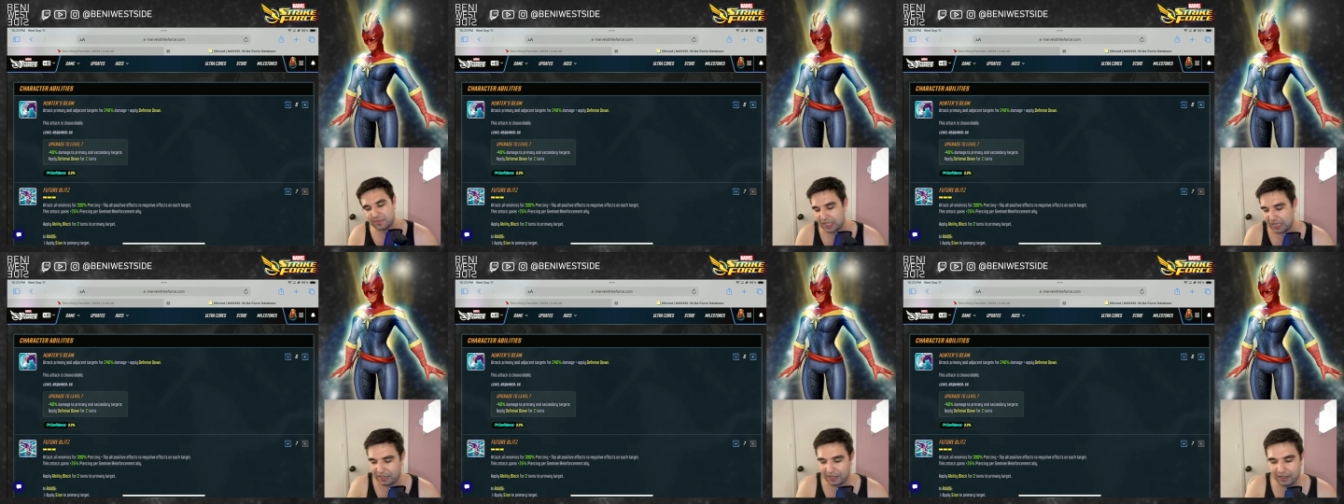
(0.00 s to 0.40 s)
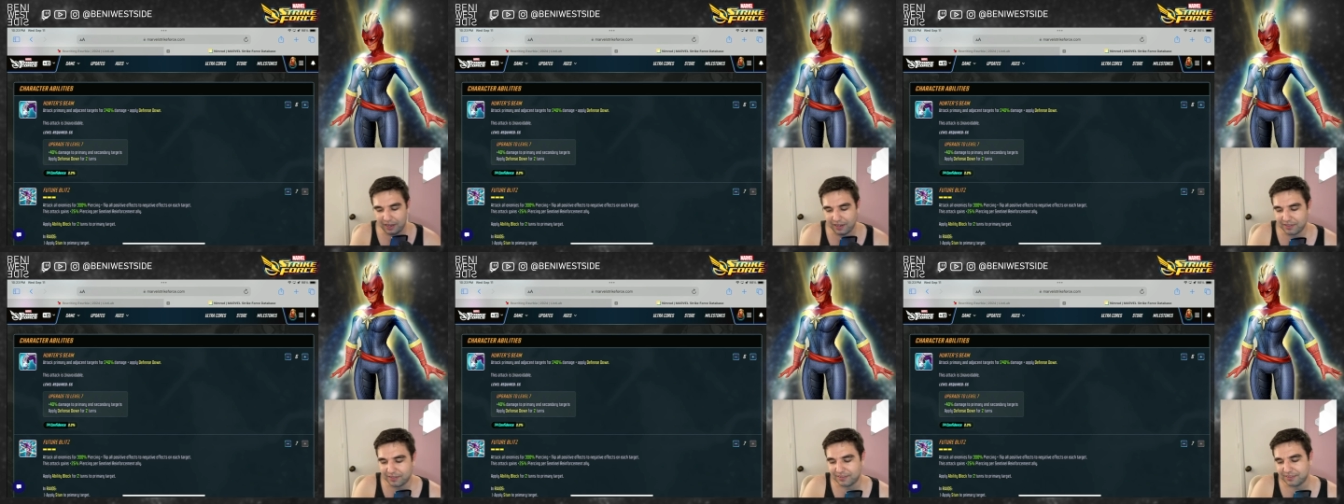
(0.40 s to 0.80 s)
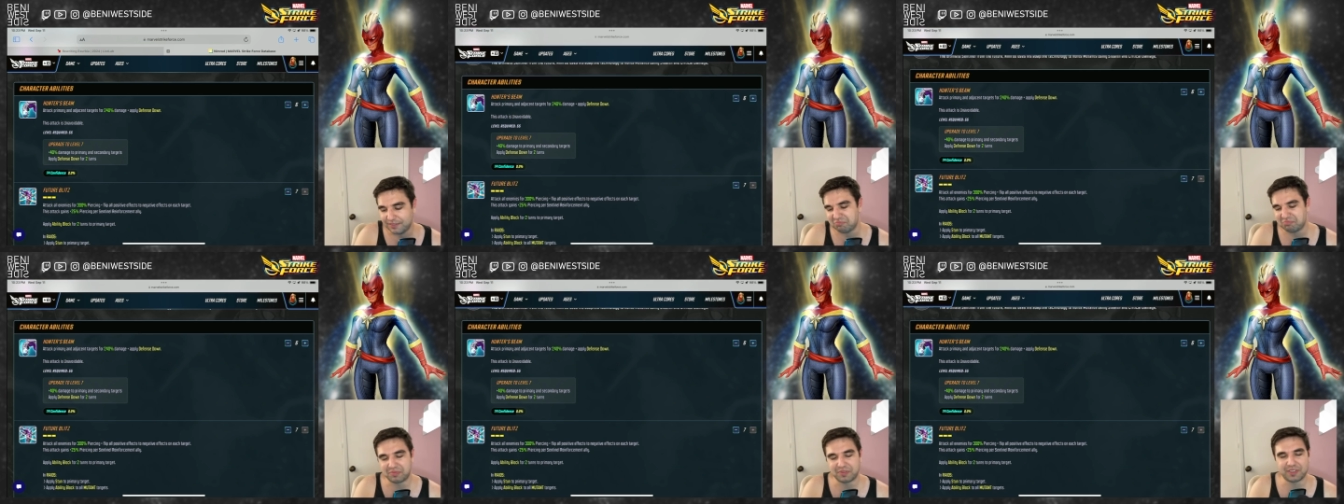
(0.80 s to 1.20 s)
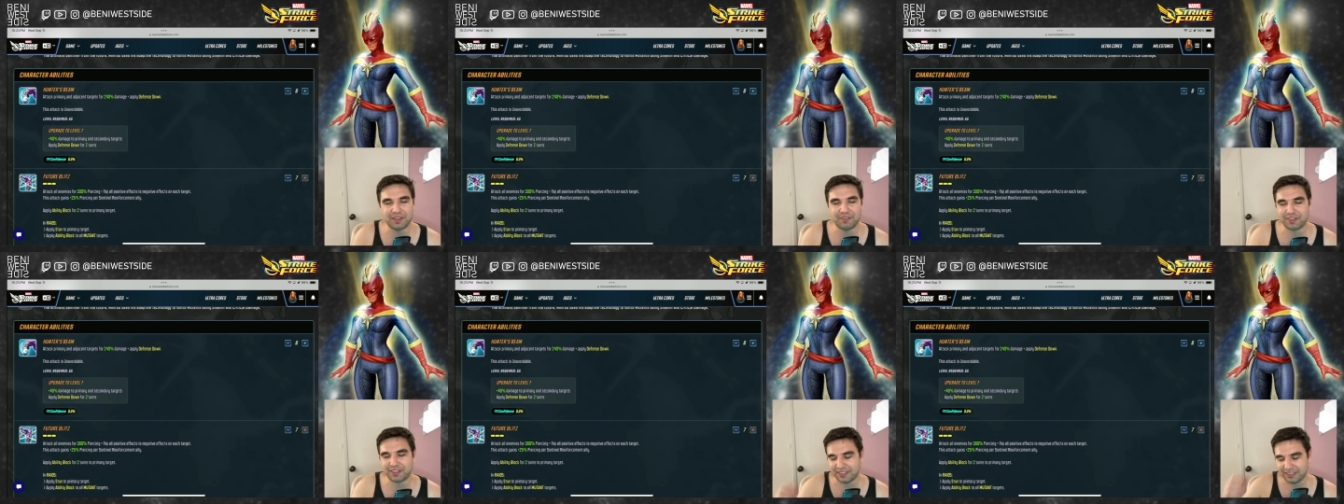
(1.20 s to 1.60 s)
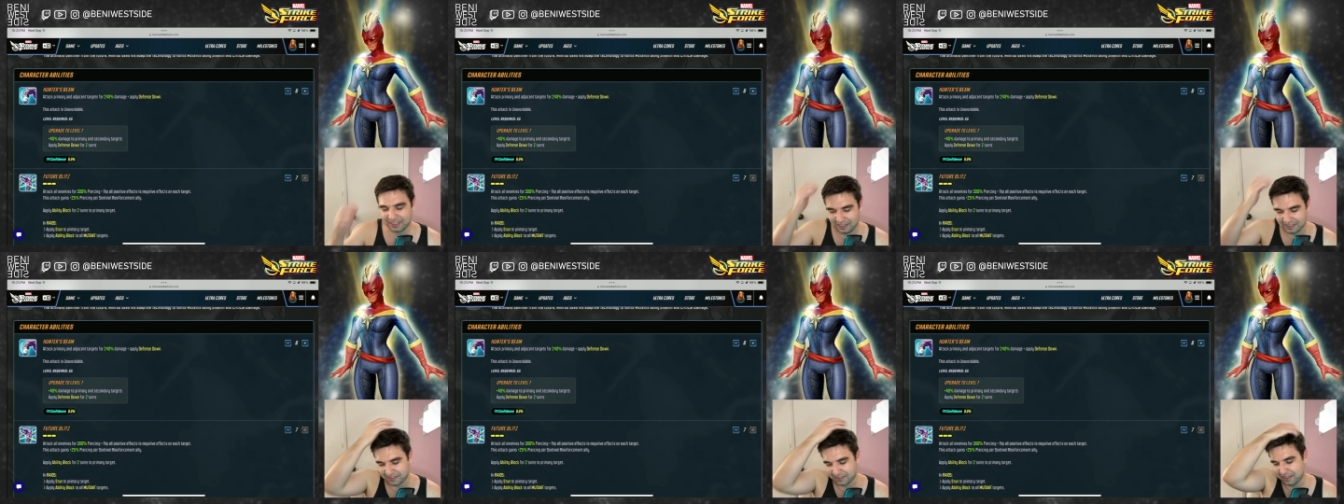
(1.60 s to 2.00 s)
Definitely
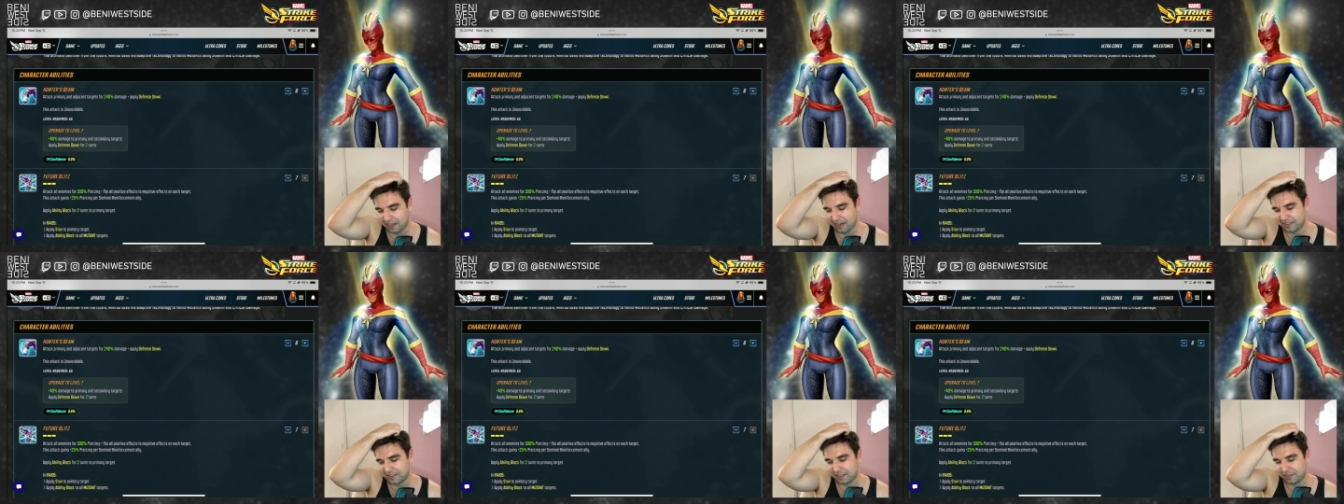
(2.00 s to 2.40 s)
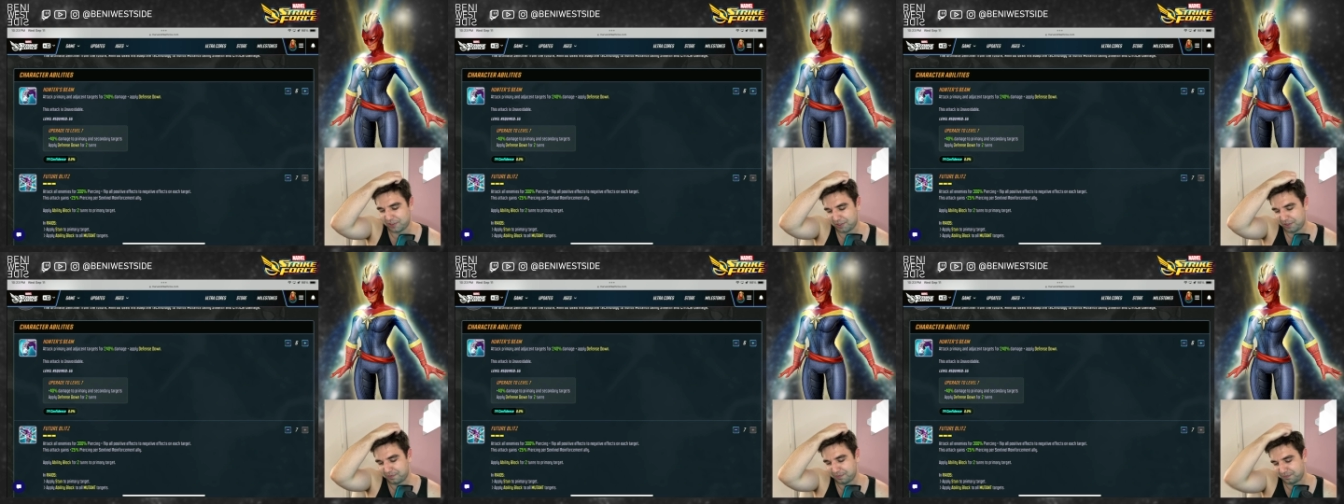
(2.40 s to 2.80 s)
not essential.